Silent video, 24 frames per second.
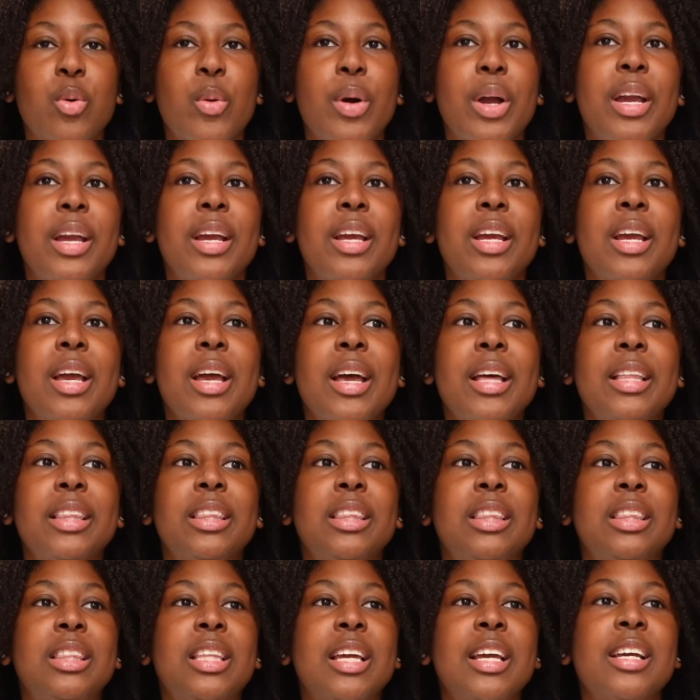way
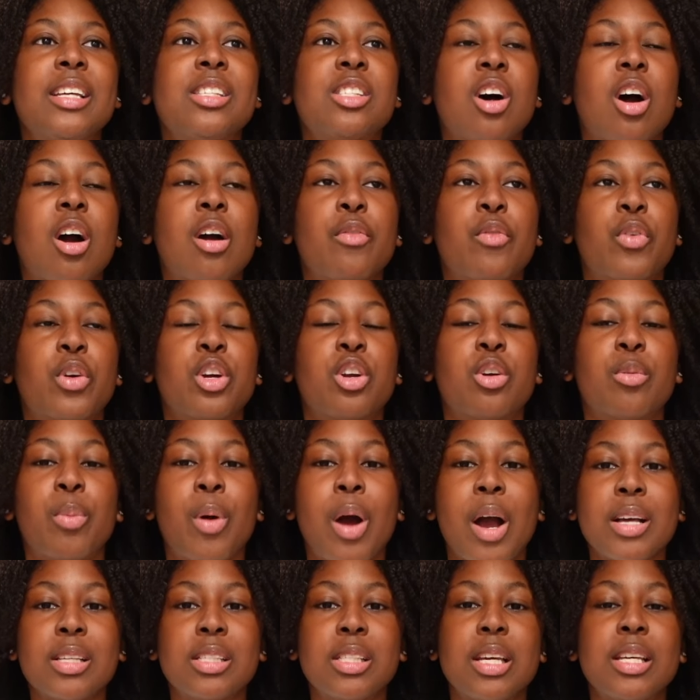things are for you to
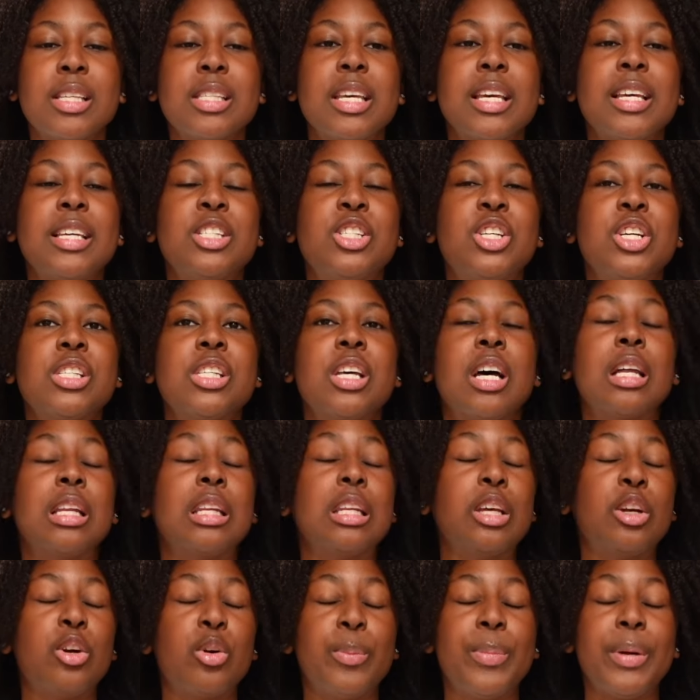process, it's just a
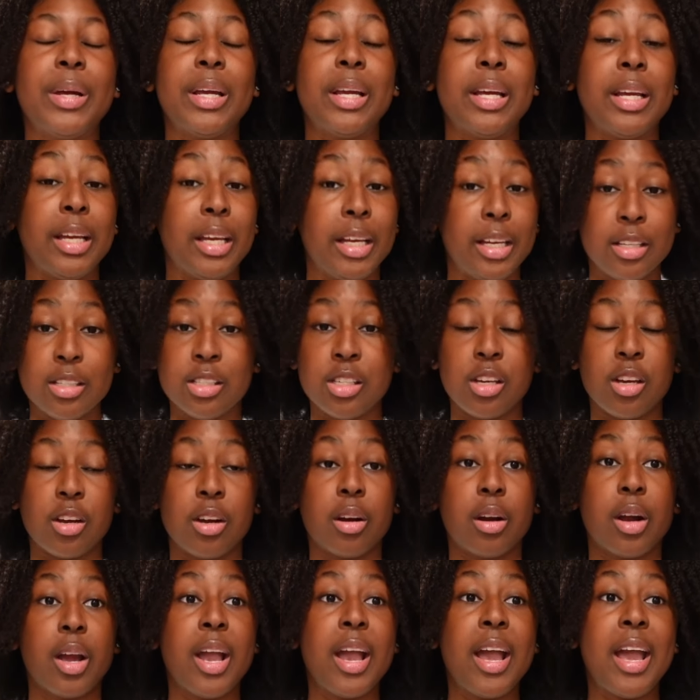little bit
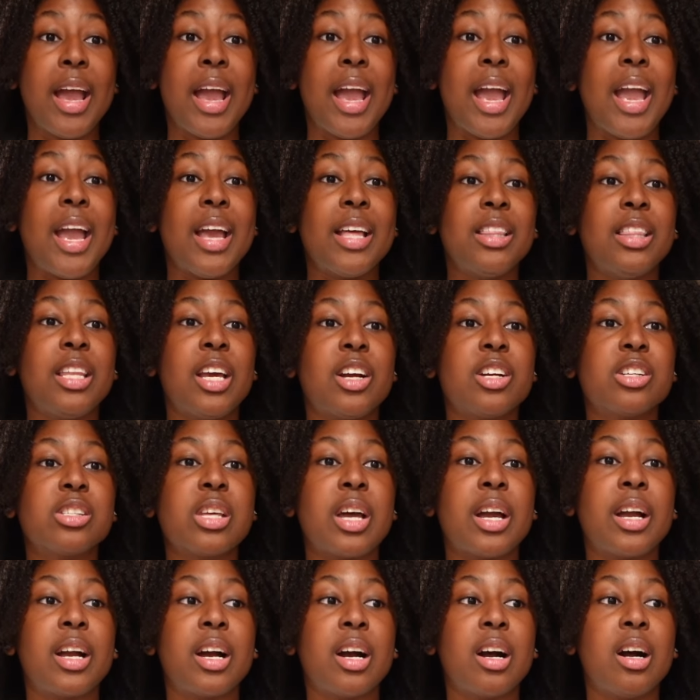easier. And there's
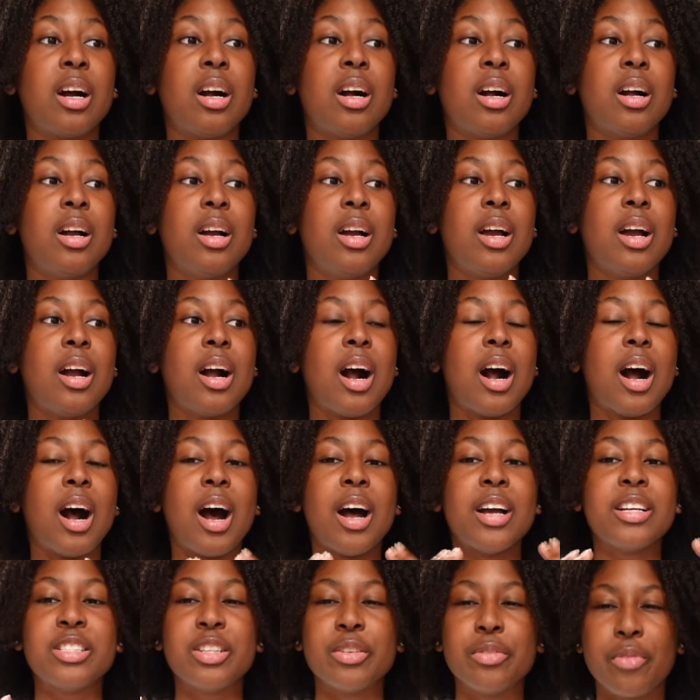like a
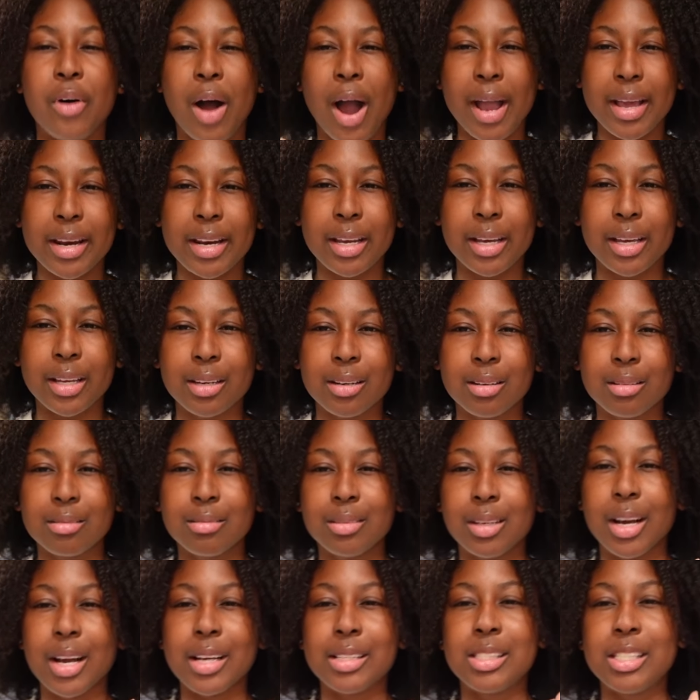undivided
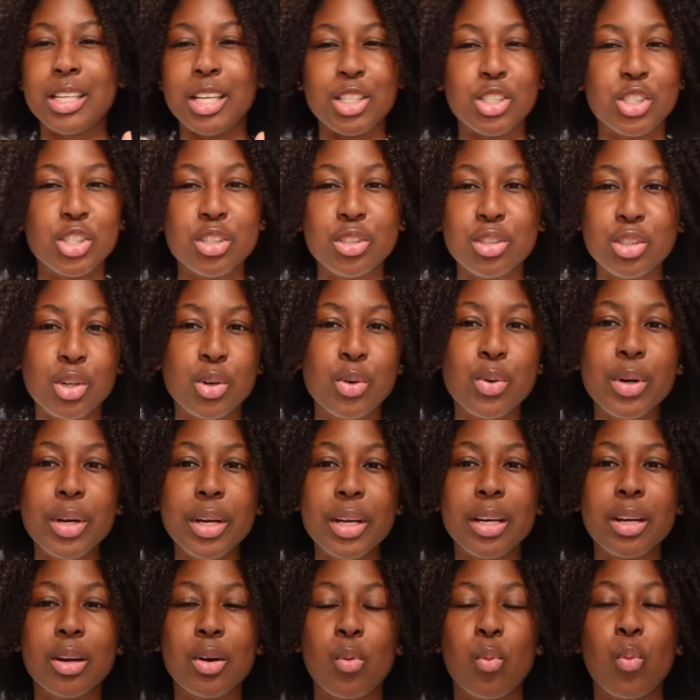attention to
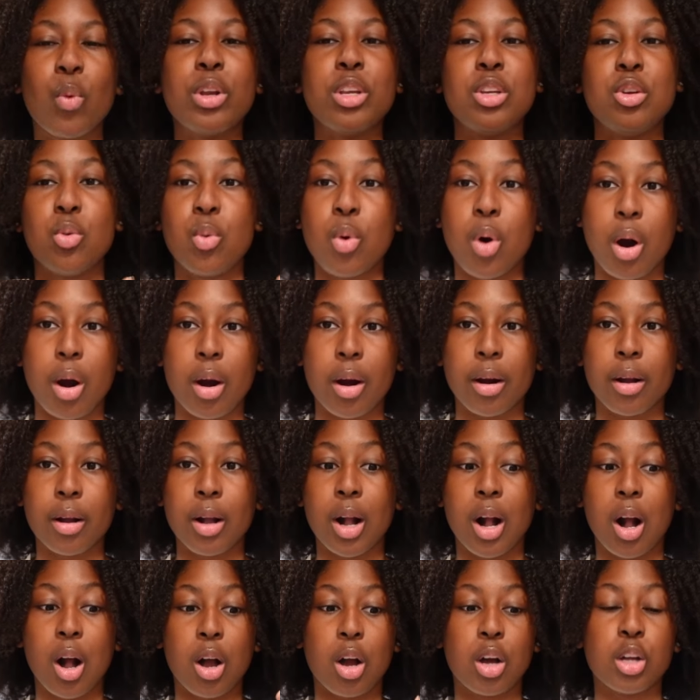it when you are
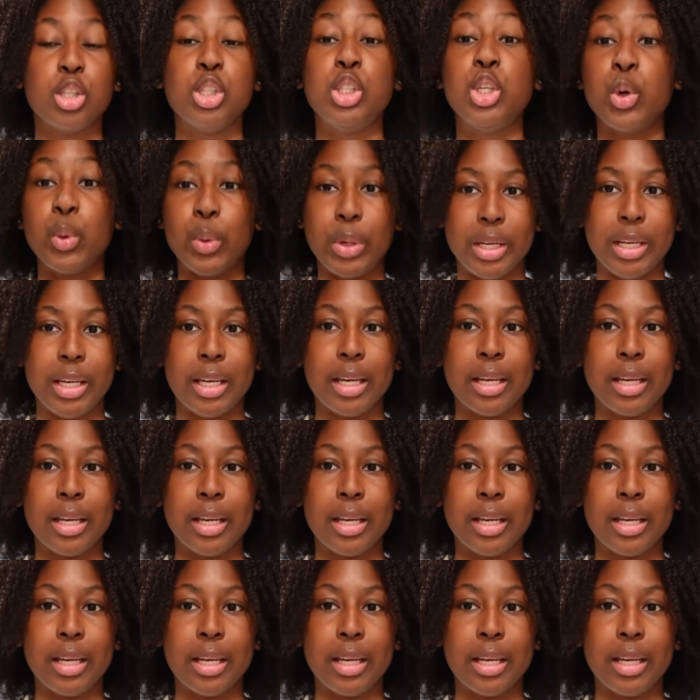doing